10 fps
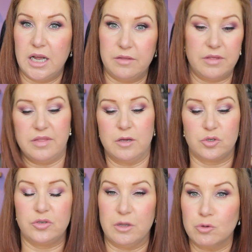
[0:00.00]
And then
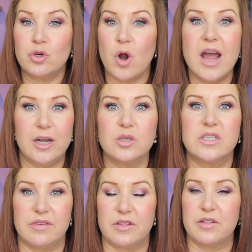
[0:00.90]
they'll try lots
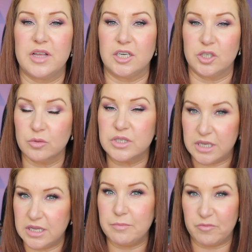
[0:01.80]
of other things. You'll
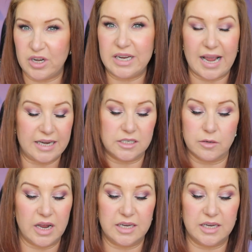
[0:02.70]
see them really get into it.